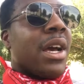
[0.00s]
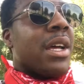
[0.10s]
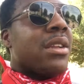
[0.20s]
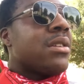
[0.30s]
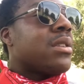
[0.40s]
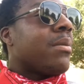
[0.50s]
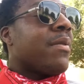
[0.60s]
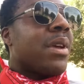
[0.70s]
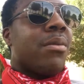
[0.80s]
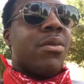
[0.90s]
And there's some
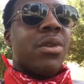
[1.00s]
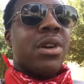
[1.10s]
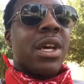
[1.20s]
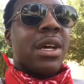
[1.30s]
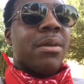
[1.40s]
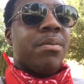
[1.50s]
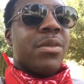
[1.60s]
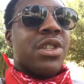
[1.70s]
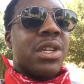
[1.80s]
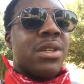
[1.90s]
of them were like
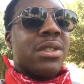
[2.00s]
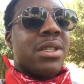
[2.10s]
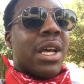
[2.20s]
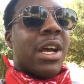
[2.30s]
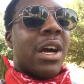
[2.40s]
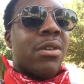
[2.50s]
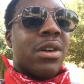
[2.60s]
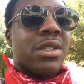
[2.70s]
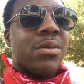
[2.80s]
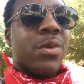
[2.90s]
missions like
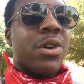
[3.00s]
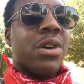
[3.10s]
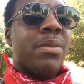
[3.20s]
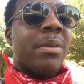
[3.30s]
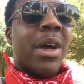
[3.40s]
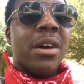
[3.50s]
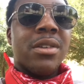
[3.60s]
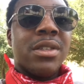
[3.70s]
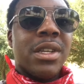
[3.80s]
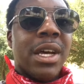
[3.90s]
across the world, maybe
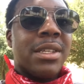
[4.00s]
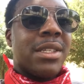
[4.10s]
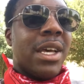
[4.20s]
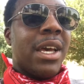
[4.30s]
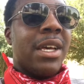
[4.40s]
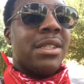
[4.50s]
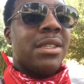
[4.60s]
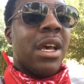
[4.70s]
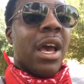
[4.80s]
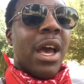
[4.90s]
across the United States.